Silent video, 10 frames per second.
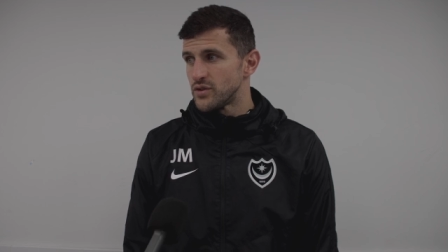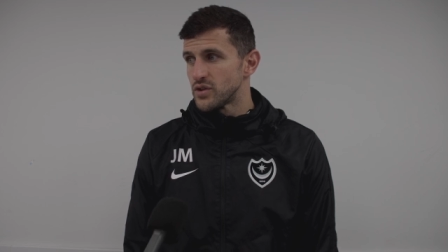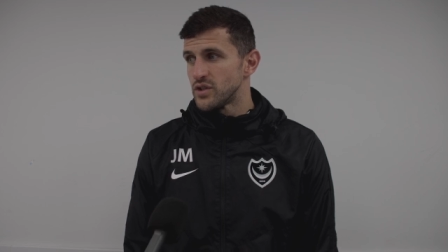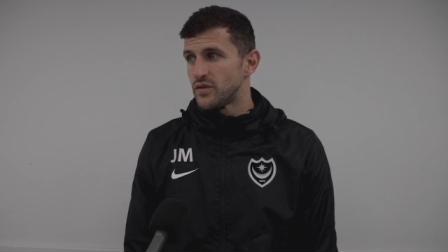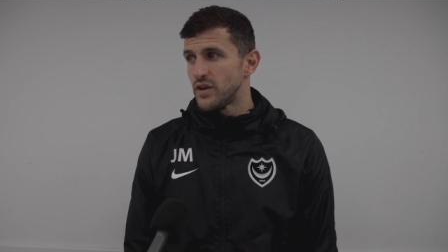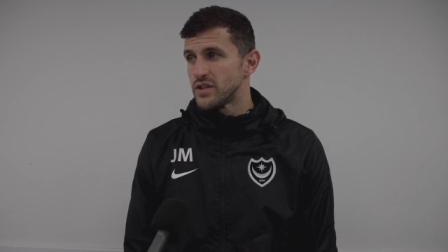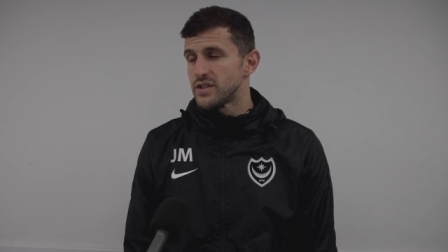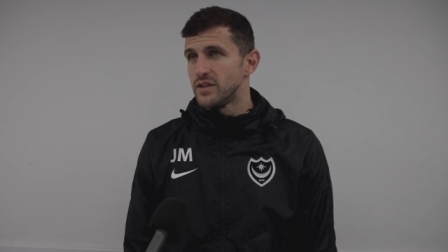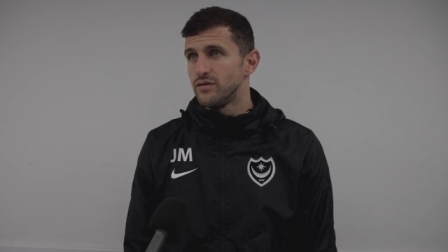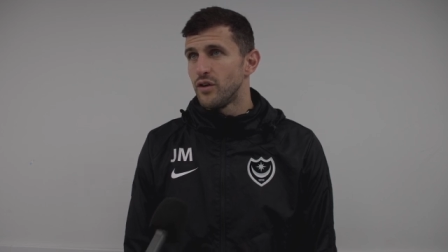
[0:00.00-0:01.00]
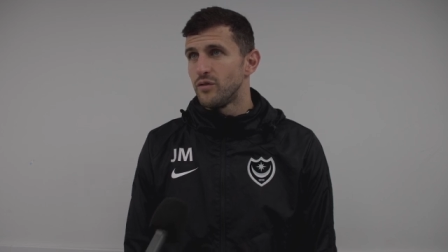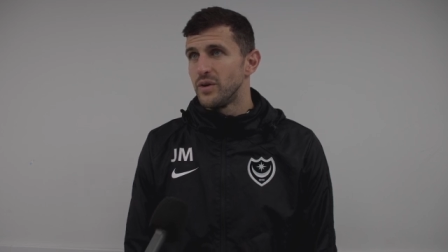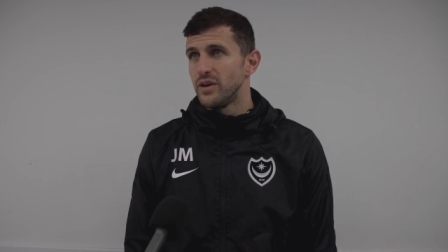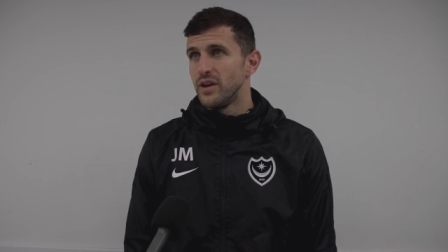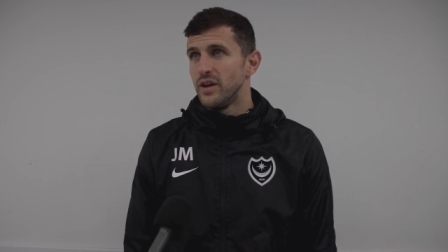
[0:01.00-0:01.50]
Josh's first
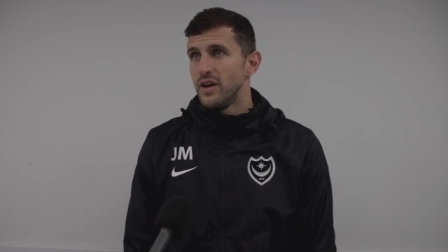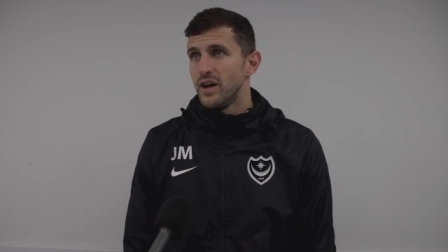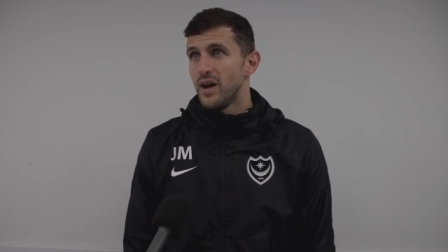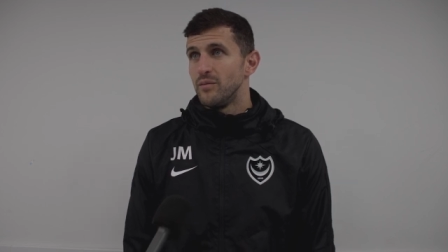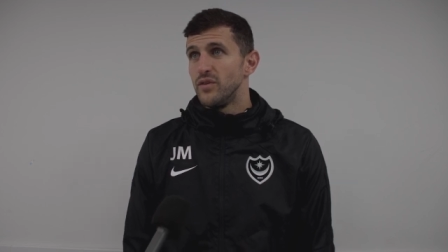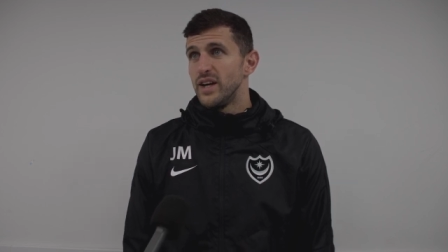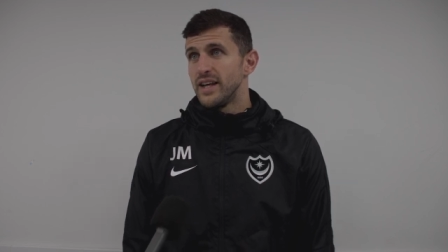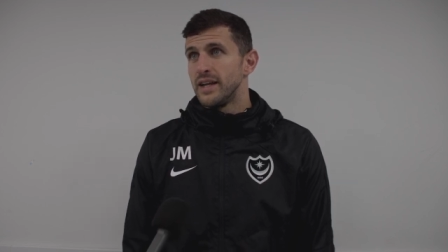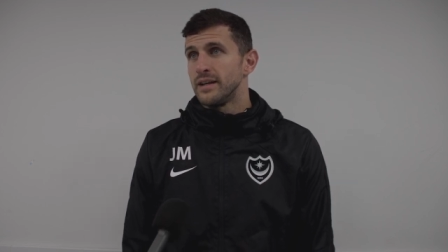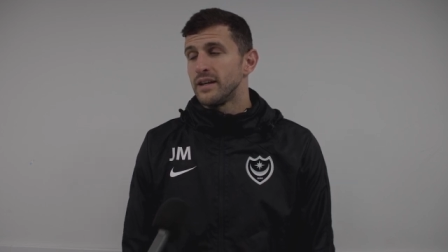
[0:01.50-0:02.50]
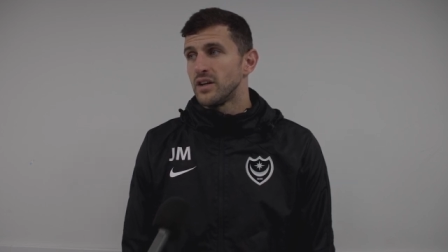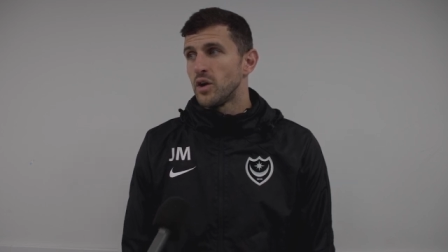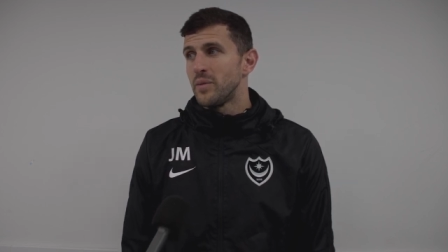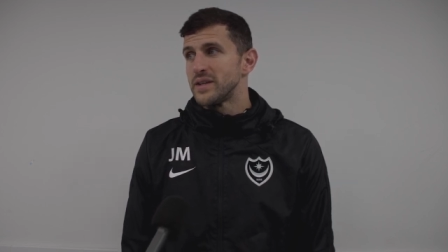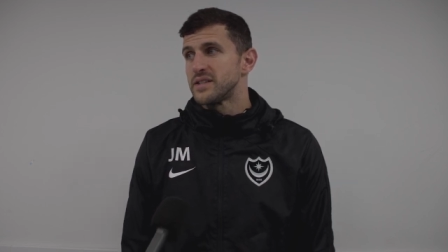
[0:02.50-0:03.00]
involvement really in
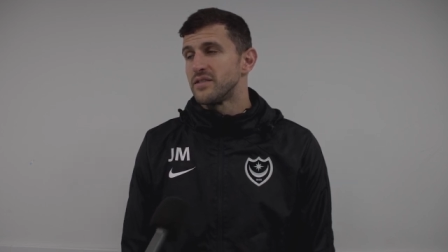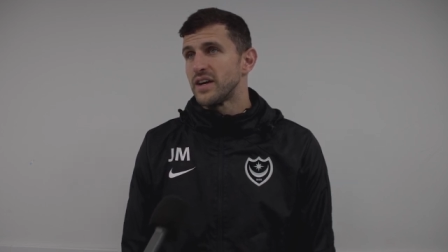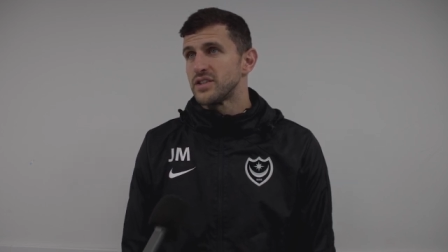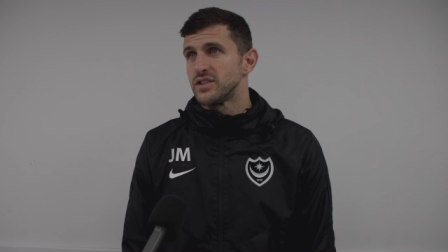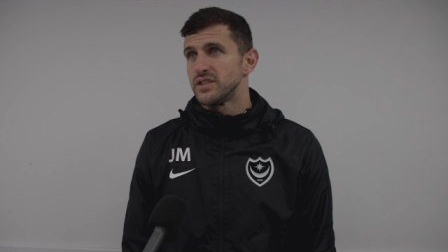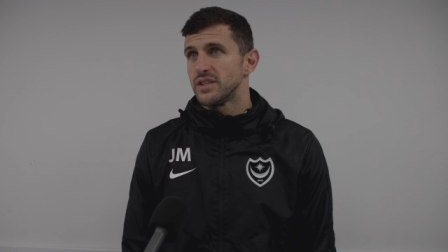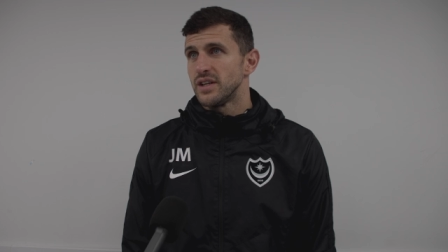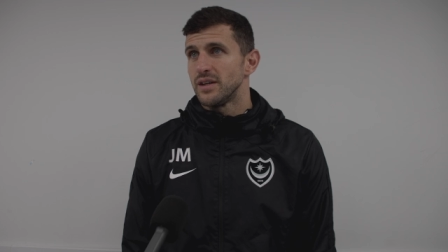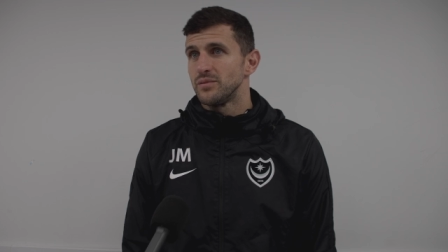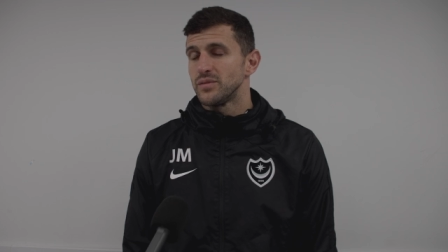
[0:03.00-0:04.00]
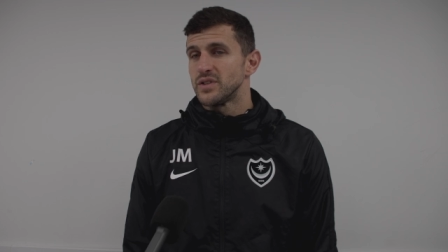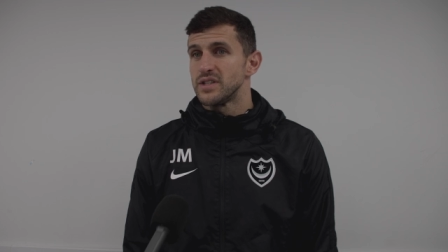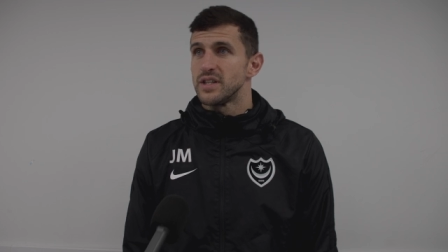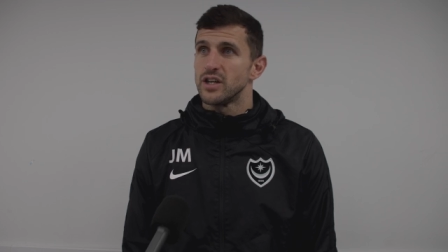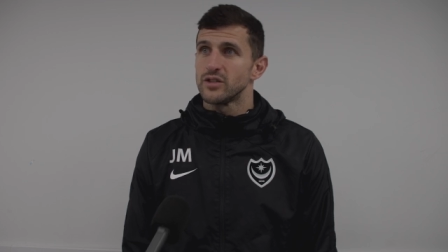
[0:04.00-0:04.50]
competitive action
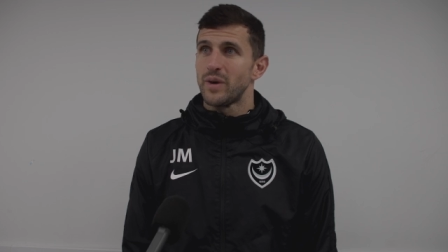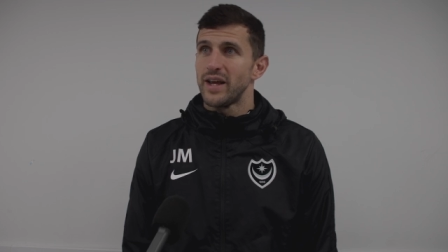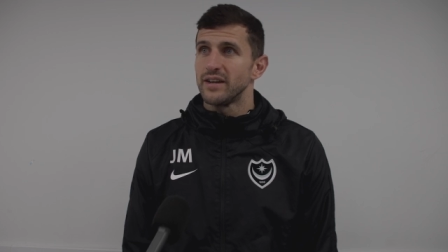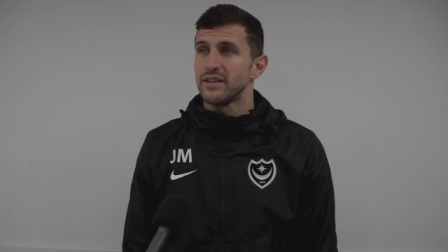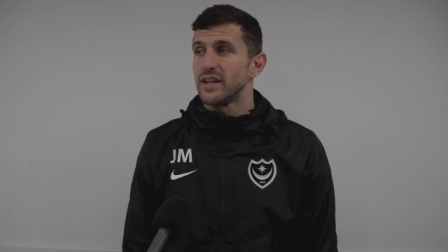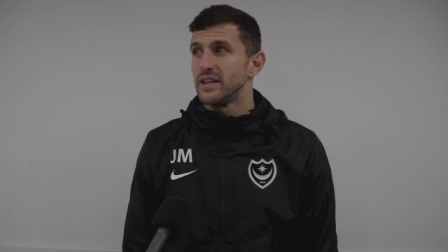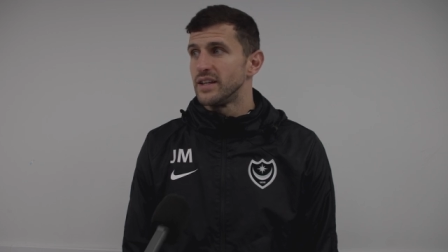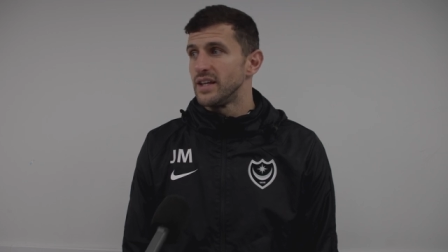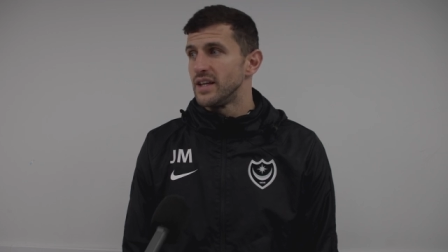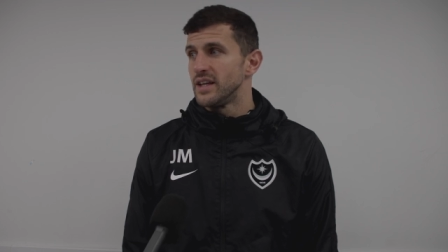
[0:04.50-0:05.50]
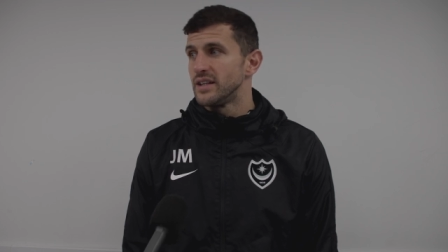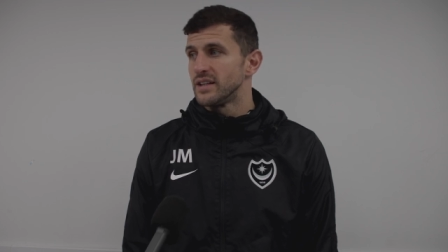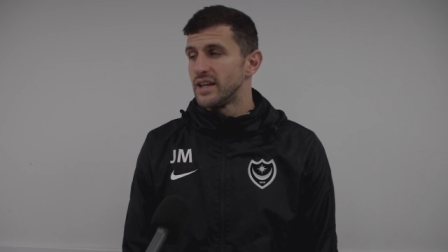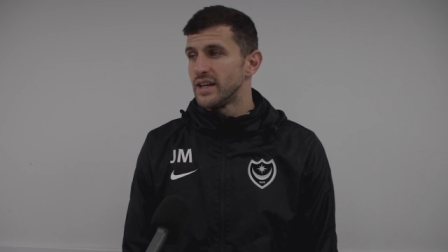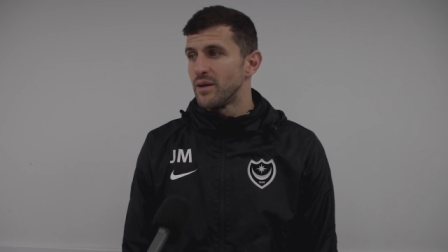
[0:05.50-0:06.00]
since he last played, I think, in the
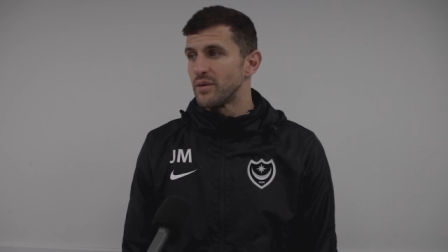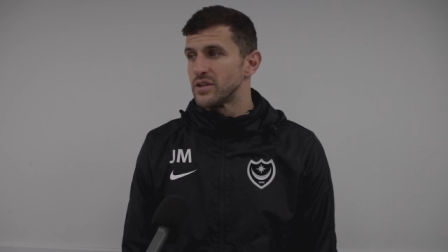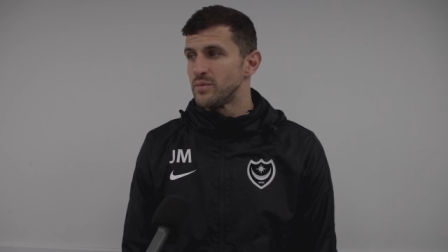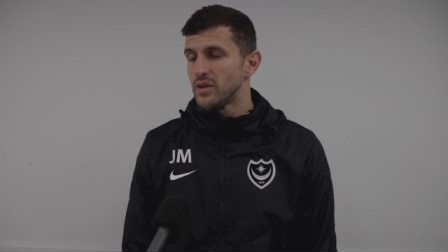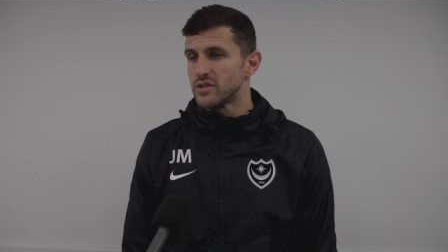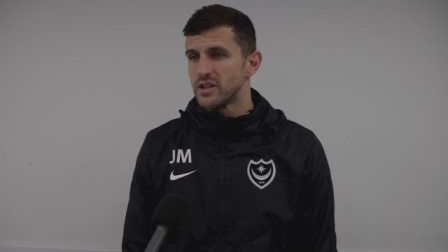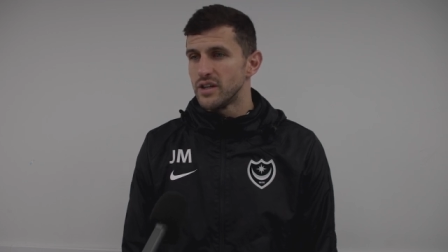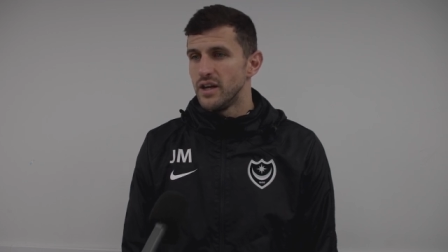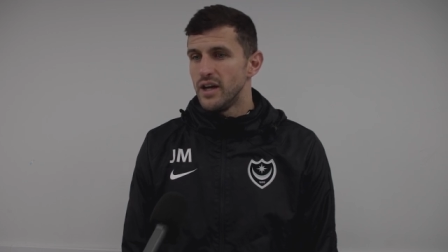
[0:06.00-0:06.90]
league game against Bolton.